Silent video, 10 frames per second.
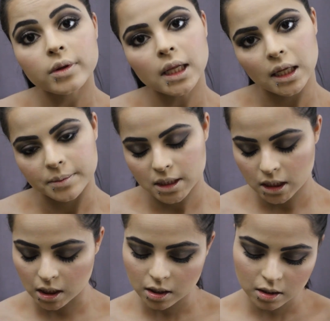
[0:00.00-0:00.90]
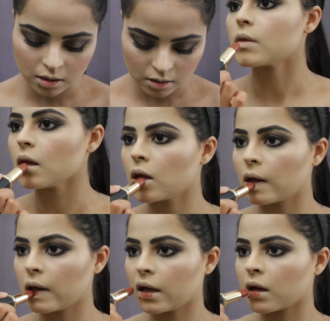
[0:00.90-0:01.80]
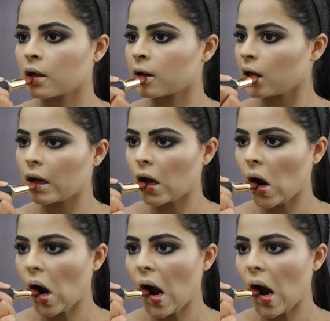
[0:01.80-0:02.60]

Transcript: the lipstick. And also,